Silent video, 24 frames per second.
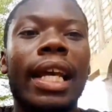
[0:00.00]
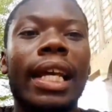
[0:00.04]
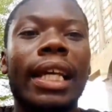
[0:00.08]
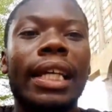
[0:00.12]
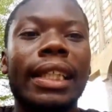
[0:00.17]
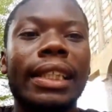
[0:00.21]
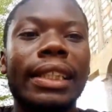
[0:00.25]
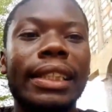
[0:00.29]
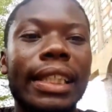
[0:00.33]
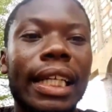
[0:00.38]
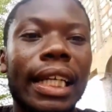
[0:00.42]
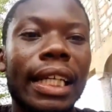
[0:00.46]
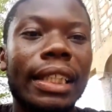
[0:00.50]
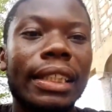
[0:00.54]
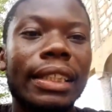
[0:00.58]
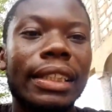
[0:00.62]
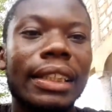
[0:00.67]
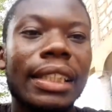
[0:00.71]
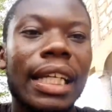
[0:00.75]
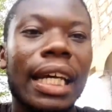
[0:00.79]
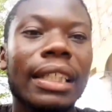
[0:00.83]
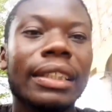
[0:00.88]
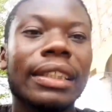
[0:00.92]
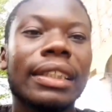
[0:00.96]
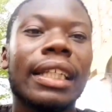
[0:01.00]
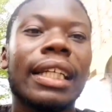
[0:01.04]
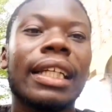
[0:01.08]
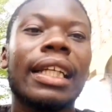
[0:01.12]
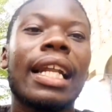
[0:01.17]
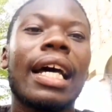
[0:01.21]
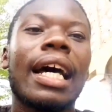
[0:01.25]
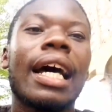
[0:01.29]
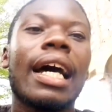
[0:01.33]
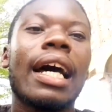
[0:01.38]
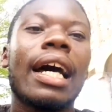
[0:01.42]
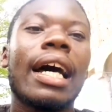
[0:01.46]
yen share
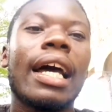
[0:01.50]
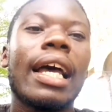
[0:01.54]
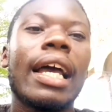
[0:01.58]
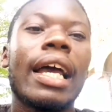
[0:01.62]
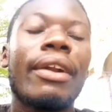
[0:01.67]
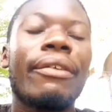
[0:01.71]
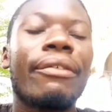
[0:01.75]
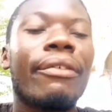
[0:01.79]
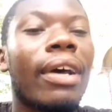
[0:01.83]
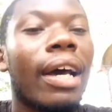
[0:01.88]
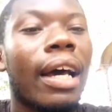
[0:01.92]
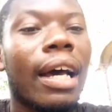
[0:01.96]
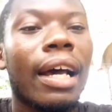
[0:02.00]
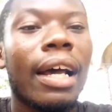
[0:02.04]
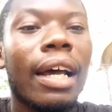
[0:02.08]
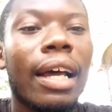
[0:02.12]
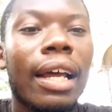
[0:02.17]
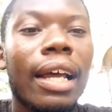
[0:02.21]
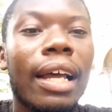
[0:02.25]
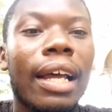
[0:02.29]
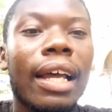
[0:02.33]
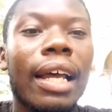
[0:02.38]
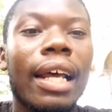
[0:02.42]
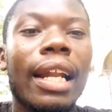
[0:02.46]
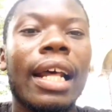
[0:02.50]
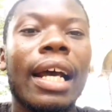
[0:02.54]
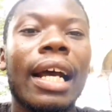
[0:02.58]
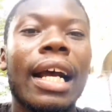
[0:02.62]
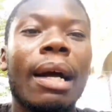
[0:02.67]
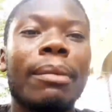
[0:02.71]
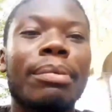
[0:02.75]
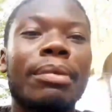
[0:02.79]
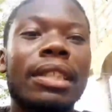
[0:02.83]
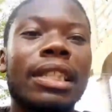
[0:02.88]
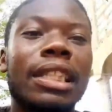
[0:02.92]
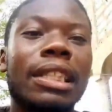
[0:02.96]
na enra and our
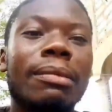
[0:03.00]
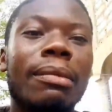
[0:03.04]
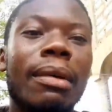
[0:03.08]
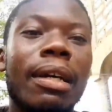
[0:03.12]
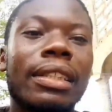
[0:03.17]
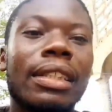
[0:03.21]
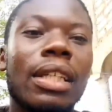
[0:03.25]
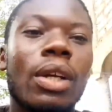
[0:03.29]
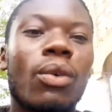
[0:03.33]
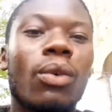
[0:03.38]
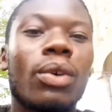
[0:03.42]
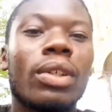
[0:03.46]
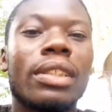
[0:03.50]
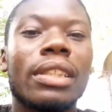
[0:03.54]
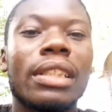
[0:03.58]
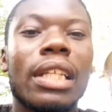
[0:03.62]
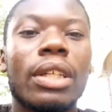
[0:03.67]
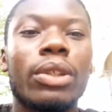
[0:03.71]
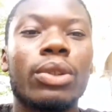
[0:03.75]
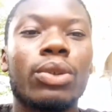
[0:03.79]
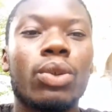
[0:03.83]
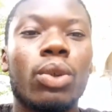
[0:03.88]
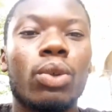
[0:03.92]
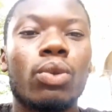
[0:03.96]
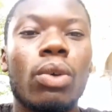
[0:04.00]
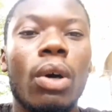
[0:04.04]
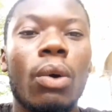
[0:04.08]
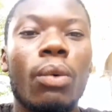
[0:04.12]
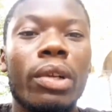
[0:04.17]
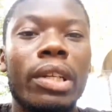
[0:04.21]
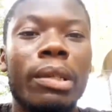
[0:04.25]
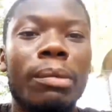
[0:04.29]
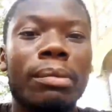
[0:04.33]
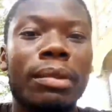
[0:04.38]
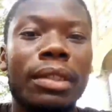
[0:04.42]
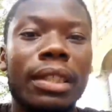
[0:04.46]
Captain Smart a cotton and shoes. What would
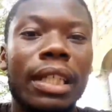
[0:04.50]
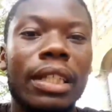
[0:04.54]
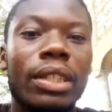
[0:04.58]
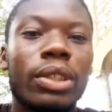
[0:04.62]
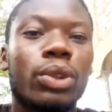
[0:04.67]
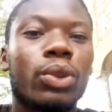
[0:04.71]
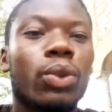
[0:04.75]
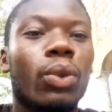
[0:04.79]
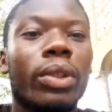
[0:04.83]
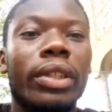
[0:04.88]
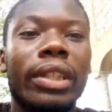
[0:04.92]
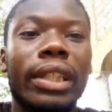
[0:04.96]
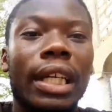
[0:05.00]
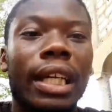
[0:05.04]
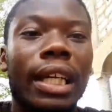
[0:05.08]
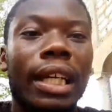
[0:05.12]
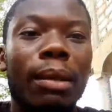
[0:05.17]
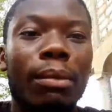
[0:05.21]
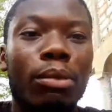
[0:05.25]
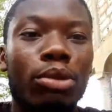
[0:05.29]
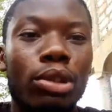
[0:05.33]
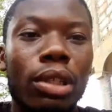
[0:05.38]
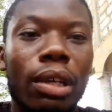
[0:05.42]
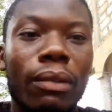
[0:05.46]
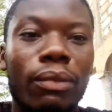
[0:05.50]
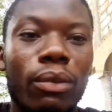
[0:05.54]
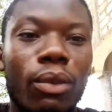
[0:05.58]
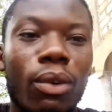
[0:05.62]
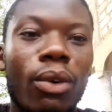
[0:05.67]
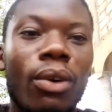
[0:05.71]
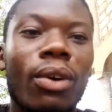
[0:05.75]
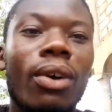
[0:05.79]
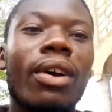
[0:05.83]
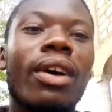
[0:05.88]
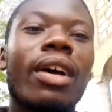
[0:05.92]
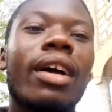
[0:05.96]
him say? Show dear Busha for
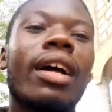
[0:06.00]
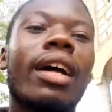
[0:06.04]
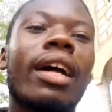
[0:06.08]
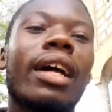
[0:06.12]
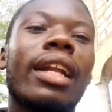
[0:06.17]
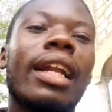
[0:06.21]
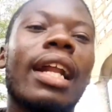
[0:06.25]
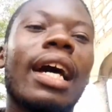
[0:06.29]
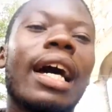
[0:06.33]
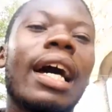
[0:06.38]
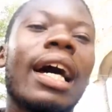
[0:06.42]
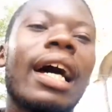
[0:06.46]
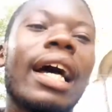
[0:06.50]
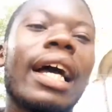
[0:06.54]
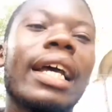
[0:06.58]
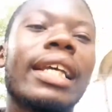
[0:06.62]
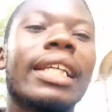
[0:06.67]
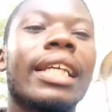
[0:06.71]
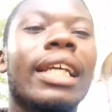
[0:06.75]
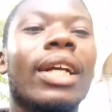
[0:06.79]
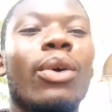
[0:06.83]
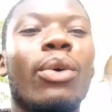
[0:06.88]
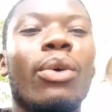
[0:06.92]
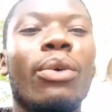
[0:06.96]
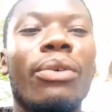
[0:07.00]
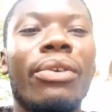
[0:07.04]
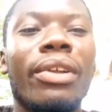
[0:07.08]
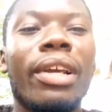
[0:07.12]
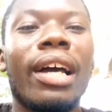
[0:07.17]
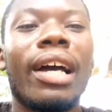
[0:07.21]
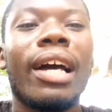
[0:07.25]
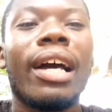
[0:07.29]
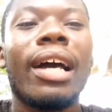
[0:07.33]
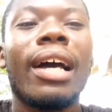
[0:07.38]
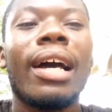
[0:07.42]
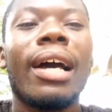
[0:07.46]
now a year on ya
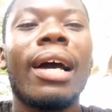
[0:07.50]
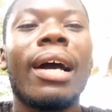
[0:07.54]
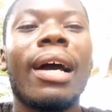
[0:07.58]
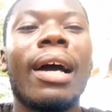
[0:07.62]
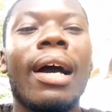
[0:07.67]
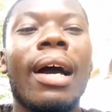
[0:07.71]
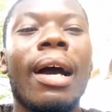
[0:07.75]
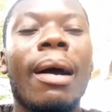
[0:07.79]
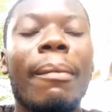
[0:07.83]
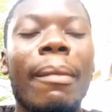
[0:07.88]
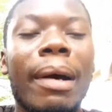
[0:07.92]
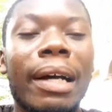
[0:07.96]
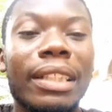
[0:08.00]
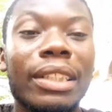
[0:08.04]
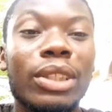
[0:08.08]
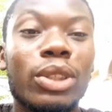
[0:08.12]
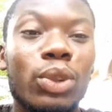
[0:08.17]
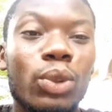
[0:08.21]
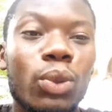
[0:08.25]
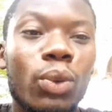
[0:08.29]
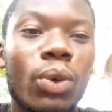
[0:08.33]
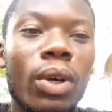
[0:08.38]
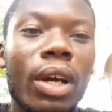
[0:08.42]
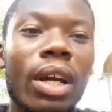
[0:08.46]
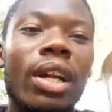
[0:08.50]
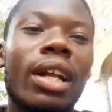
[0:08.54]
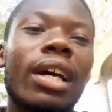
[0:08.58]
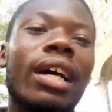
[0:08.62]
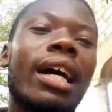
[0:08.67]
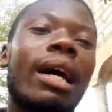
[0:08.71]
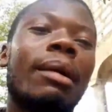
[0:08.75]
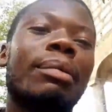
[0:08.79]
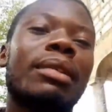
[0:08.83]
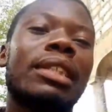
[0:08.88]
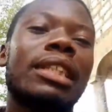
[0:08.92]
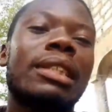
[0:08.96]
Marty shoe and our
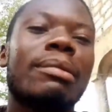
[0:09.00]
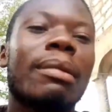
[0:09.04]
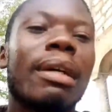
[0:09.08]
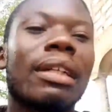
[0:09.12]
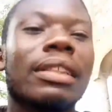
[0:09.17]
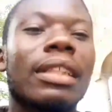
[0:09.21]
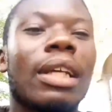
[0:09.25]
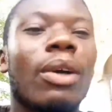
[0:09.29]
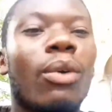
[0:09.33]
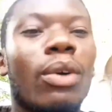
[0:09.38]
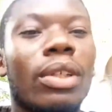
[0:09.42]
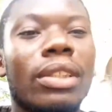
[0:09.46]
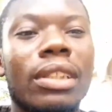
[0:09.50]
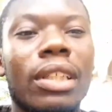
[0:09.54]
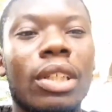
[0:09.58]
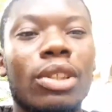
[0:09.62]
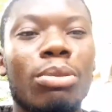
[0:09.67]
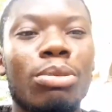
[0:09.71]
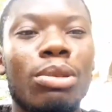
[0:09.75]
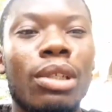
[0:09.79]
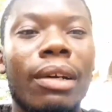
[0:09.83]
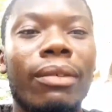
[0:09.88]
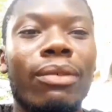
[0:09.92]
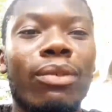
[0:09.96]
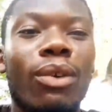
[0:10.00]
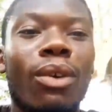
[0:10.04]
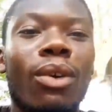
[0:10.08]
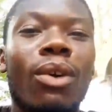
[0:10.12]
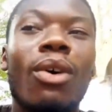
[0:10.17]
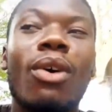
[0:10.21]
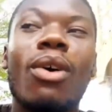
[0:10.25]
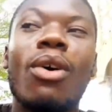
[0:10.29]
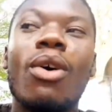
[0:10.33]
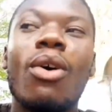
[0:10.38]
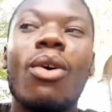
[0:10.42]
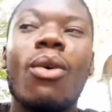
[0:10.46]
Captain Smart a cotton as Busha for.
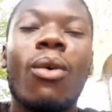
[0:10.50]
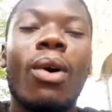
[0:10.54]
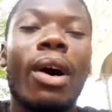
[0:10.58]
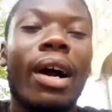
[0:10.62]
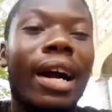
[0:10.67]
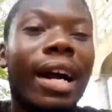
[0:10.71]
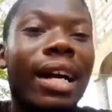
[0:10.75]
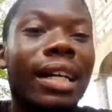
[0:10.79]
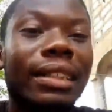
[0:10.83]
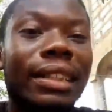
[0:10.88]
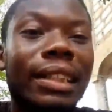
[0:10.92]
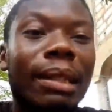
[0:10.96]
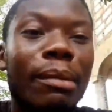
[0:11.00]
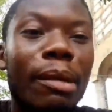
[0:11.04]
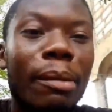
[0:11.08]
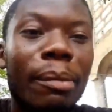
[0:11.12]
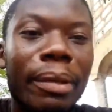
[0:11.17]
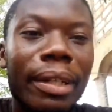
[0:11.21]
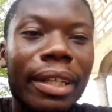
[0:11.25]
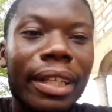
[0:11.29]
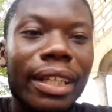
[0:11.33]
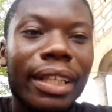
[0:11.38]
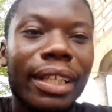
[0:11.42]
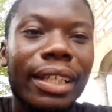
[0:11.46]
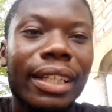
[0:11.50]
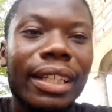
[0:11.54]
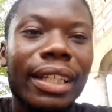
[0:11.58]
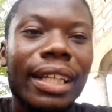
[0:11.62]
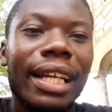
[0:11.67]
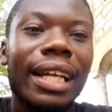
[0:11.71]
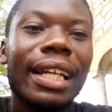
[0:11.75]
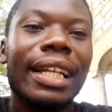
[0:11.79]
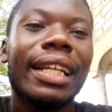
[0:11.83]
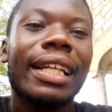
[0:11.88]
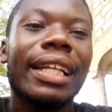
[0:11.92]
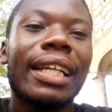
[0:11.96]
Or can't somebody
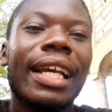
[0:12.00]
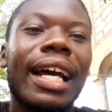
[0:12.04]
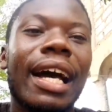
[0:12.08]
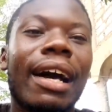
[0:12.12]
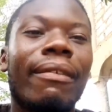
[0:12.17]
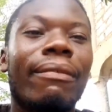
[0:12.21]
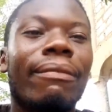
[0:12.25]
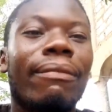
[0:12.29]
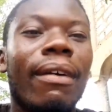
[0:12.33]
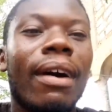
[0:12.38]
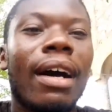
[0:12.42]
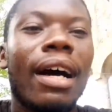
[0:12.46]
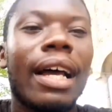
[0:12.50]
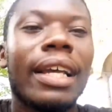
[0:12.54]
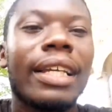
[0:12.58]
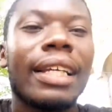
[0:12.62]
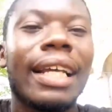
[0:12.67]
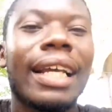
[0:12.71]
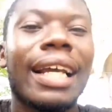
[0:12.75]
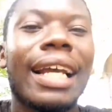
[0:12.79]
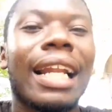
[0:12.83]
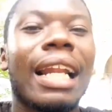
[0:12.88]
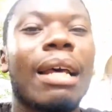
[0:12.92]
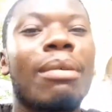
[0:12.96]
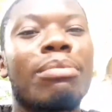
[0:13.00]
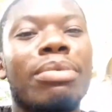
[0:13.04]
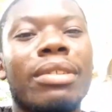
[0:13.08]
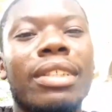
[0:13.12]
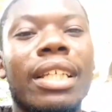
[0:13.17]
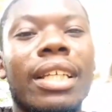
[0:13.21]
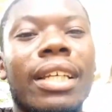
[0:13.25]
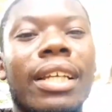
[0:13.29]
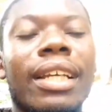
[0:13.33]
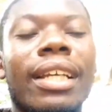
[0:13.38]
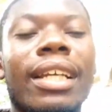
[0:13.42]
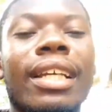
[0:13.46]
a day after a year
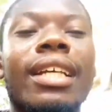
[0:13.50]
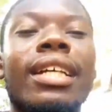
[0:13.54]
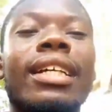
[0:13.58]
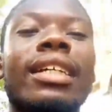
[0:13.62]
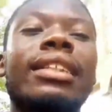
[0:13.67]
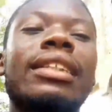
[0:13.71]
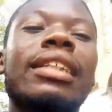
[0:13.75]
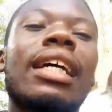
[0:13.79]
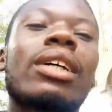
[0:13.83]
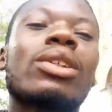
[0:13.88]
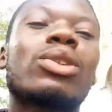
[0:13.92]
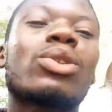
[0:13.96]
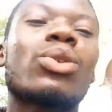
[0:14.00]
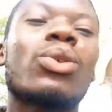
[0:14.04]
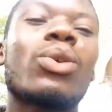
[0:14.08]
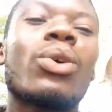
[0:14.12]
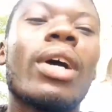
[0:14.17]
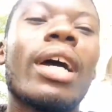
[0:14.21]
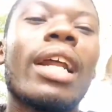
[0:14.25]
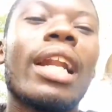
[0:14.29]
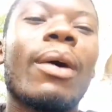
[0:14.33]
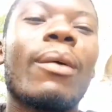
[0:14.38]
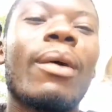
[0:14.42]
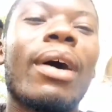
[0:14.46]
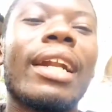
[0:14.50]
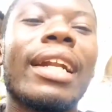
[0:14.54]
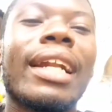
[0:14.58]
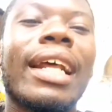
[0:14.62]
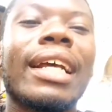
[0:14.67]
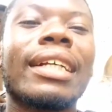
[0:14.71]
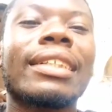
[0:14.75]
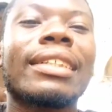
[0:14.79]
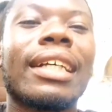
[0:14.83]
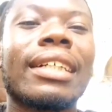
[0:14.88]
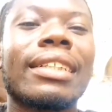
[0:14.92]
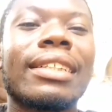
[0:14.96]
Galamsey, Sasso and our
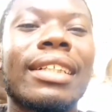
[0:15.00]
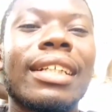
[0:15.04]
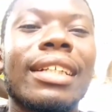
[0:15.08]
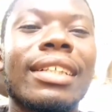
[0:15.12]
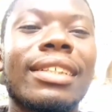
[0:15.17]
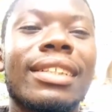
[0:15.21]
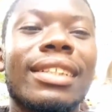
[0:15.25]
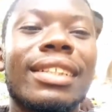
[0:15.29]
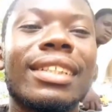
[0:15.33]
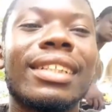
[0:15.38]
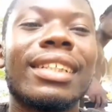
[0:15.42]
day's excellency.